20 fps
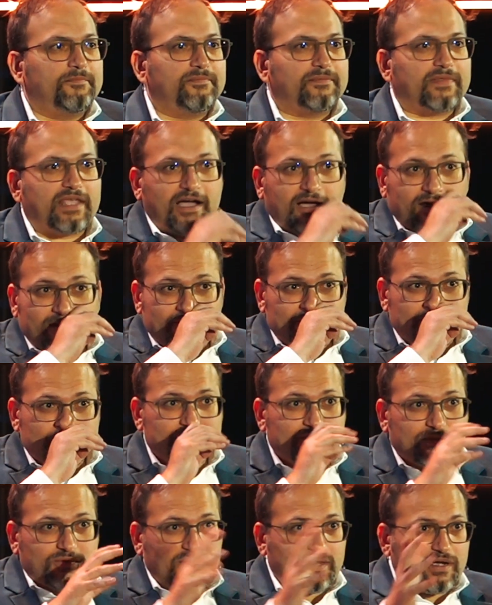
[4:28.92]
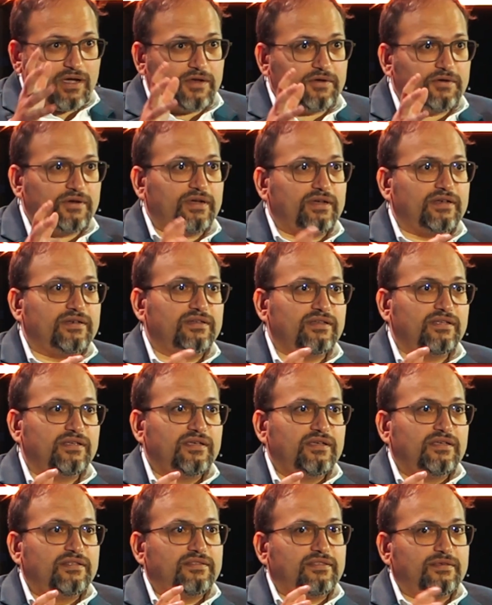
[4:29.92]
Out of those 300,
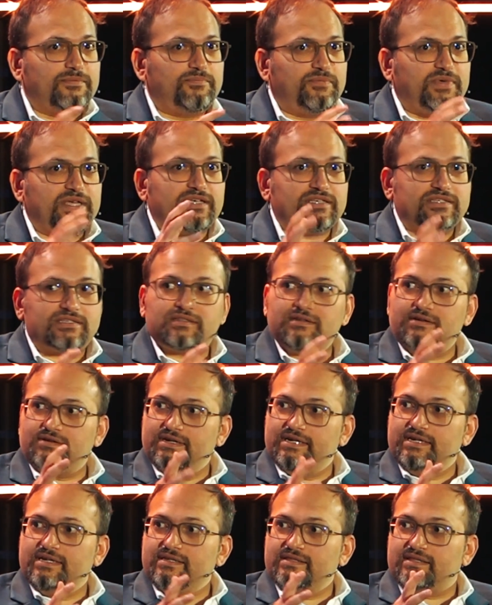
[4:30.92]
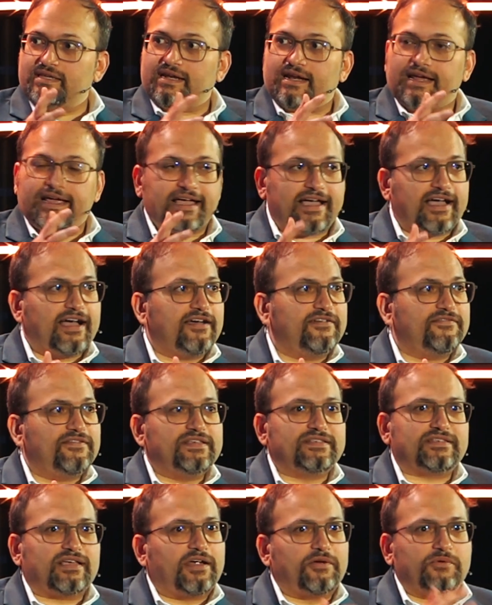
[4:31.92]
the biggest learning that I have
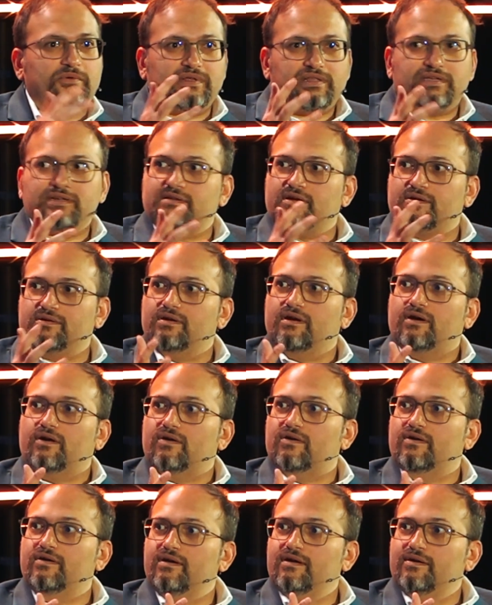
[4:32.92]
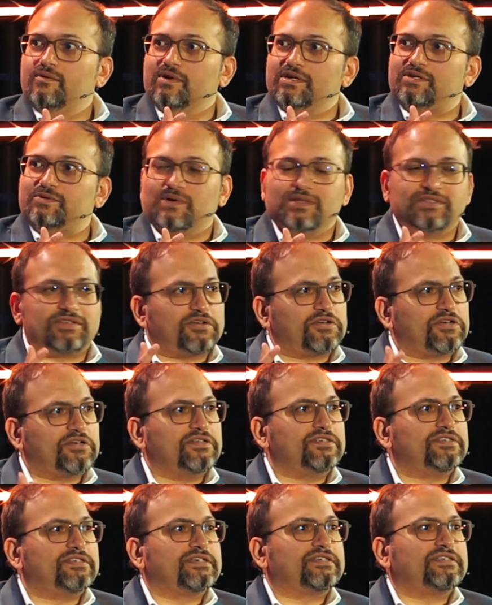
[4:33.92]
is I really don't know which ones are going
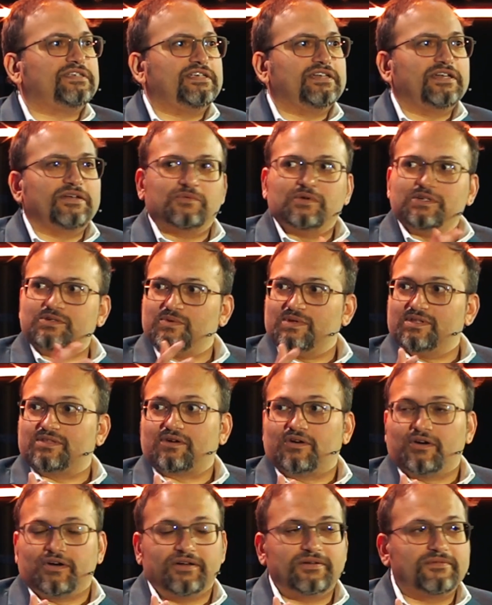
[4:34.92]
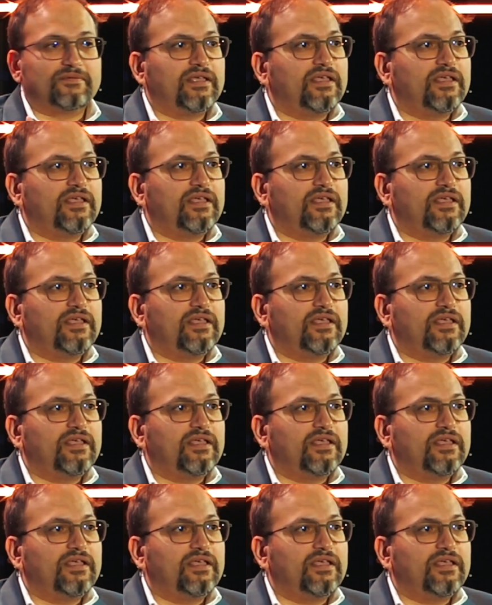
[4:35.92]
to succeed and which ones aren't.